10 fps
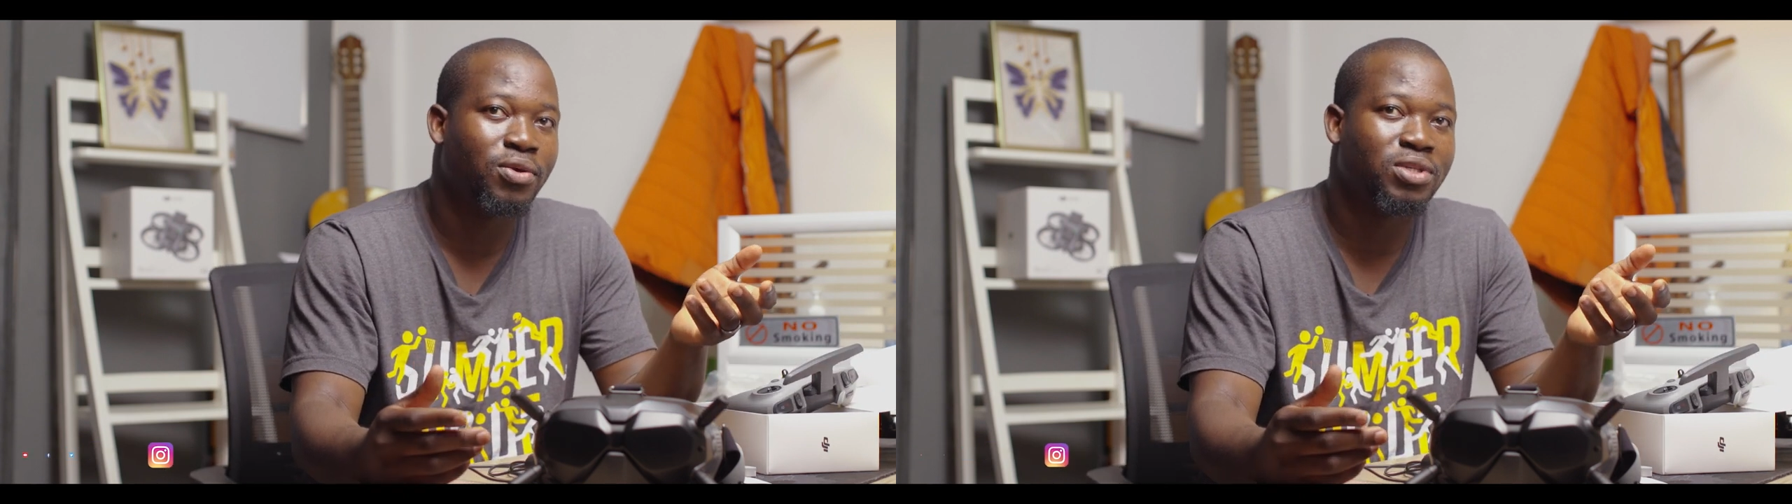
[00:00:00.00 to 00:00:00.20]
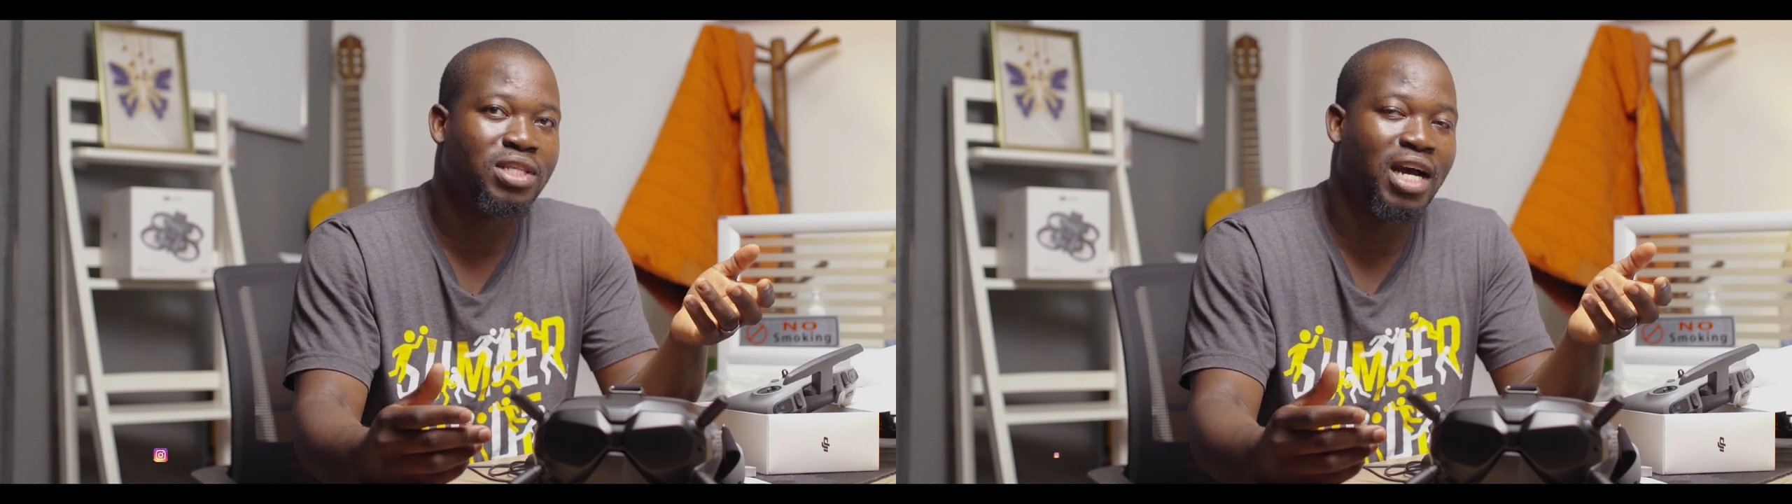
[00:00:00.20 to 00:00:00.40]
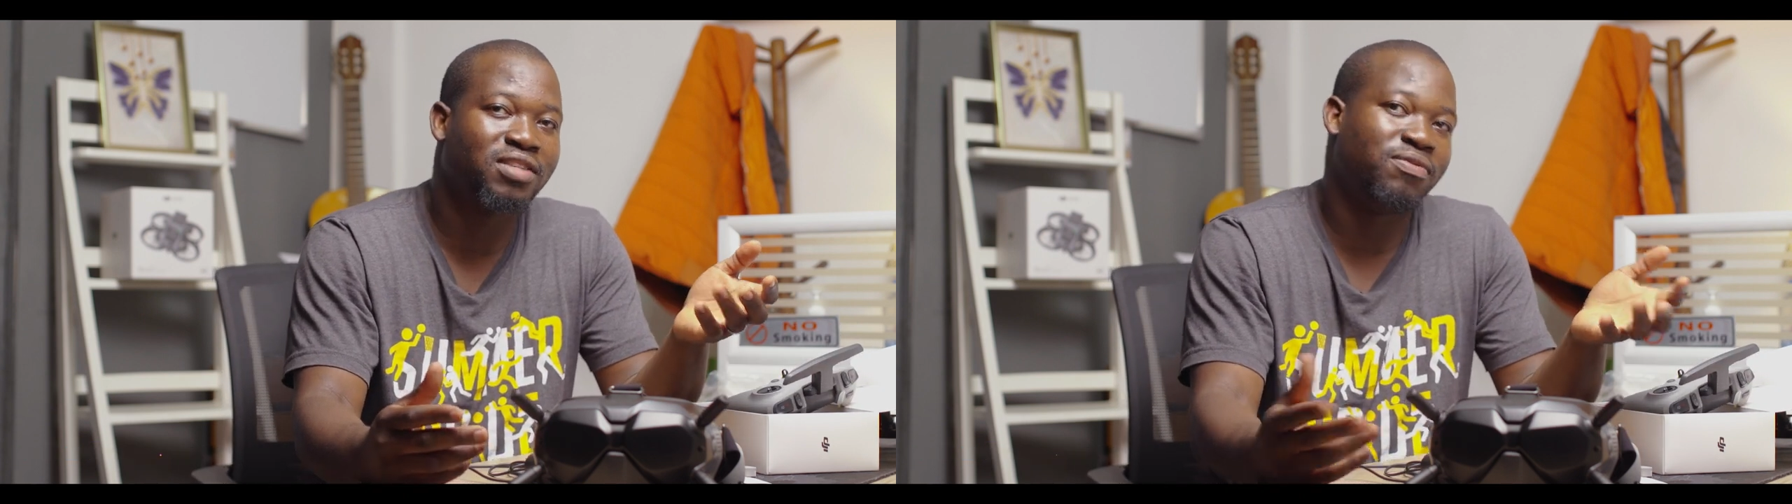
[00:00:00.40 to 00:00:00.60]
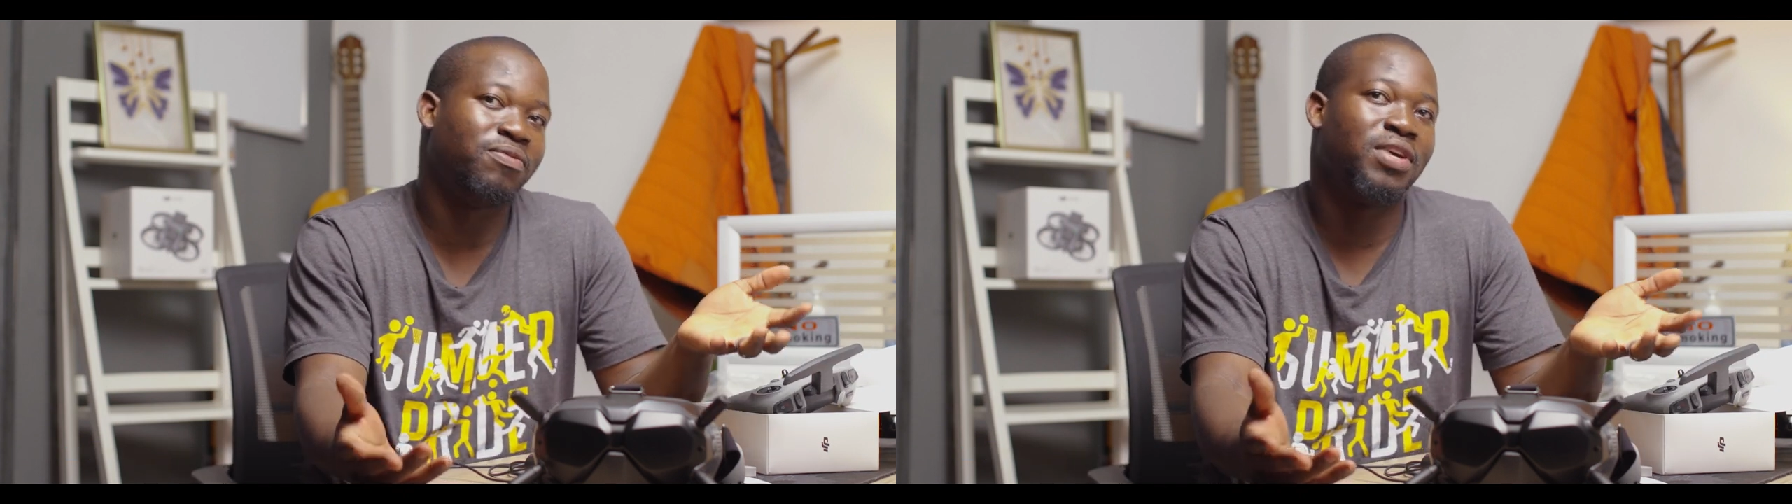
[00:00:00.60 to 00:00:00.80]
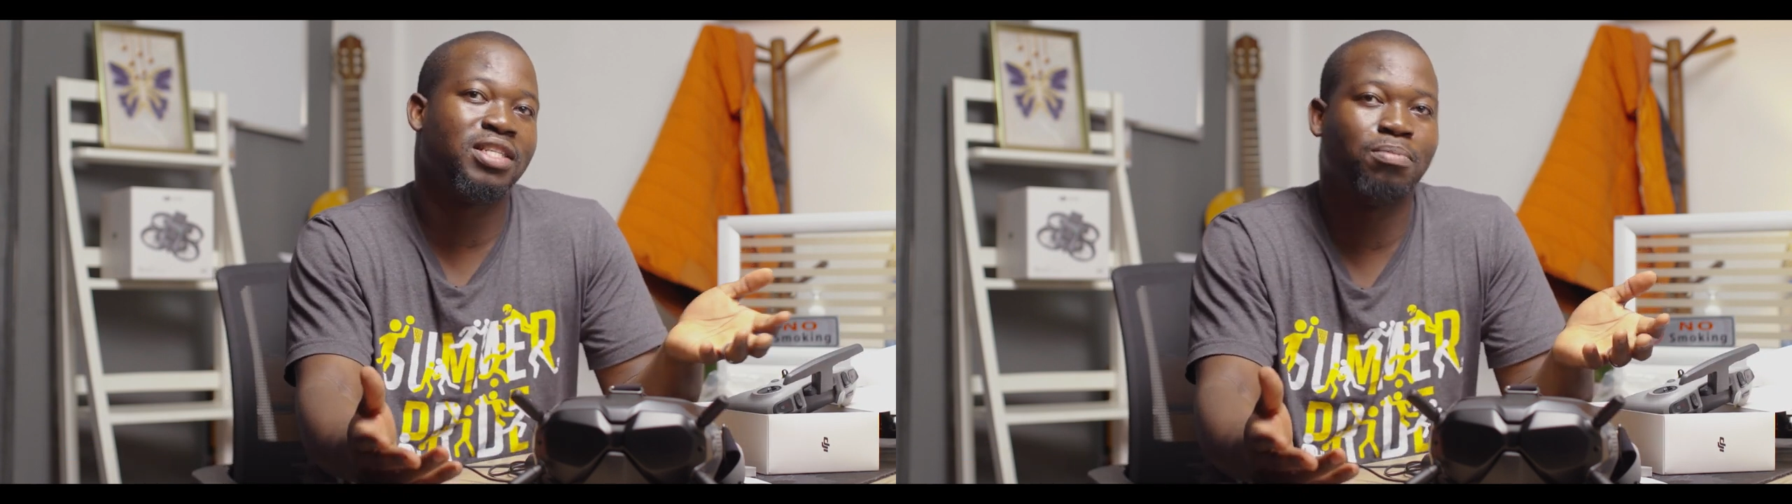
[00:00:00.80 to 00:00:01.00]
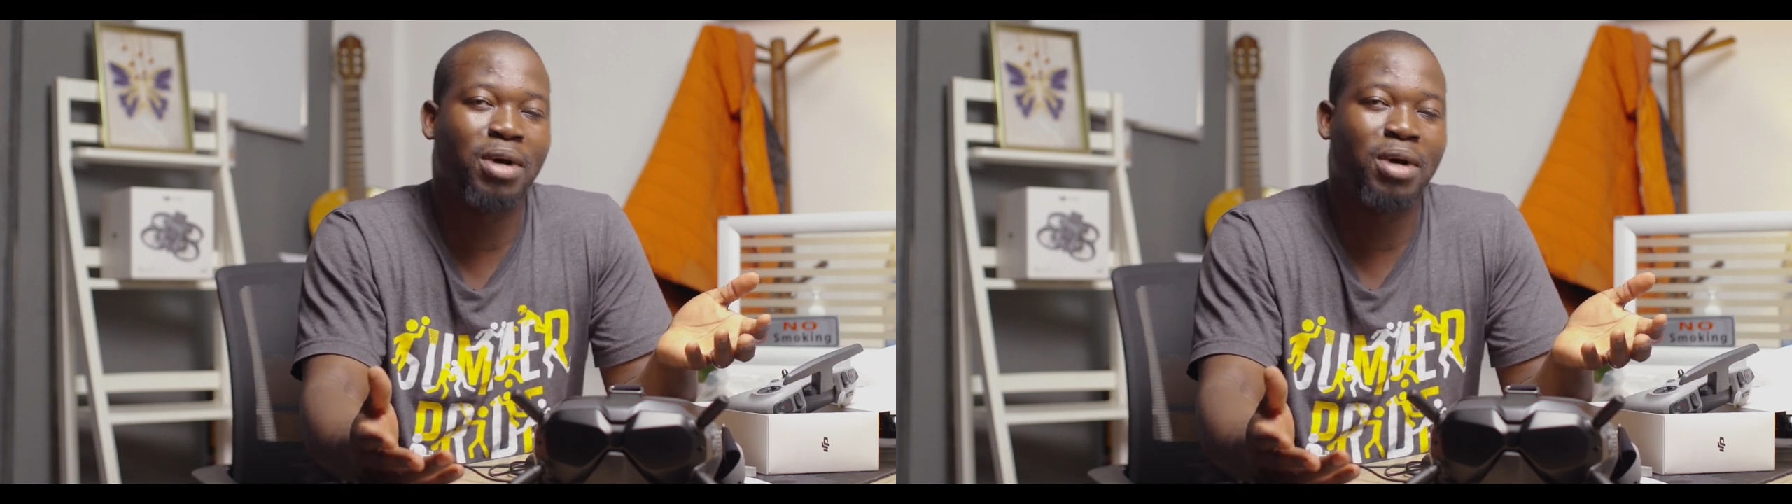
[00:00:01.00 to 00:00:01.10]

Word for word: you start first